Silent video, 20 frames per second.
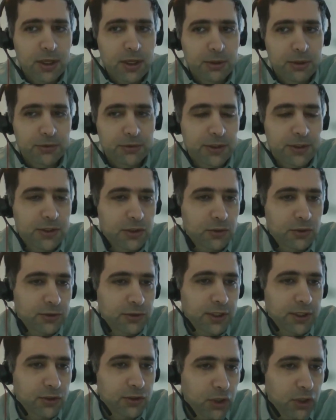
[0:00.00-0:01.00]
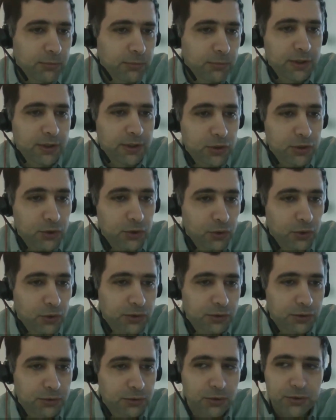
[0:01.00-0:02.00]
about dystonia and tremor that you
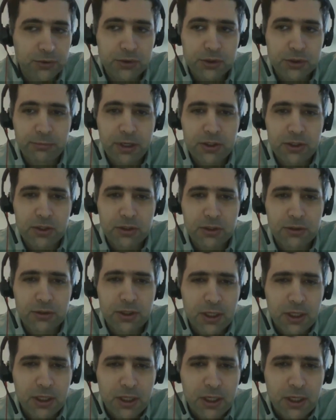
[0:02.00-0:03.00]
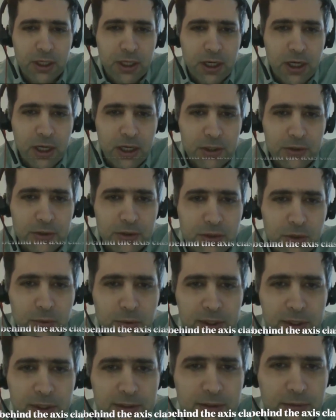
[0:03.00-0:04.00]
also mentioned. So
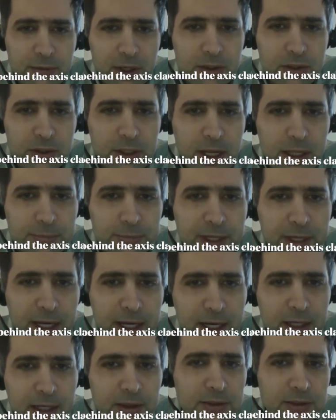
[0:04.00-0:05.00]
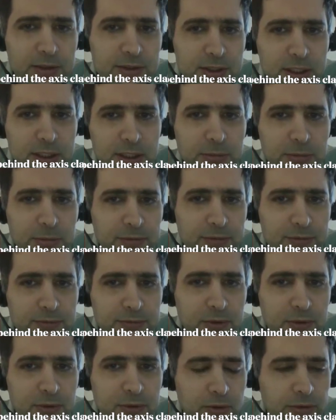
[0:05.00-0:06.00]
what is the rationale behind the scheme of,
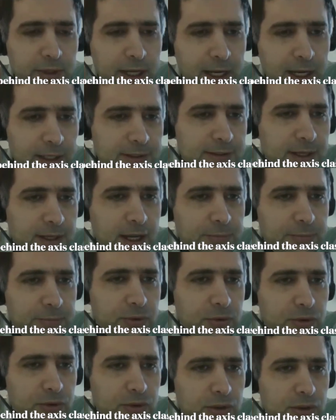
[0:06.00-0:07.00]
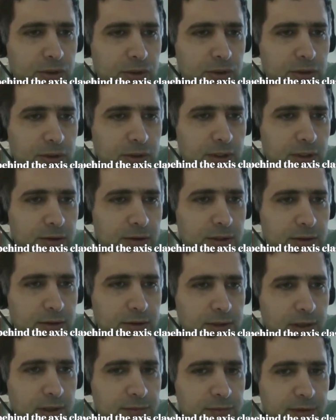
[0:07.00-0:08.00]
the axis approach and the
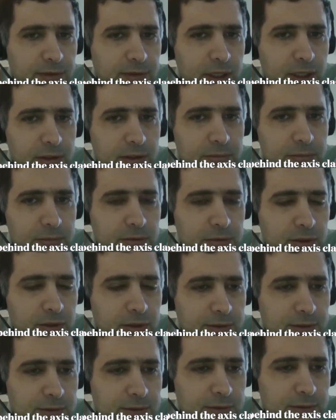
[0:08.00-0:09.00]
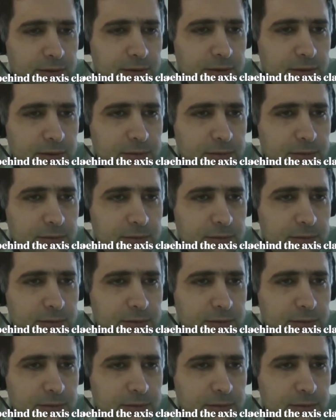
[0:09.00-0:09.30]
Delphi consensus?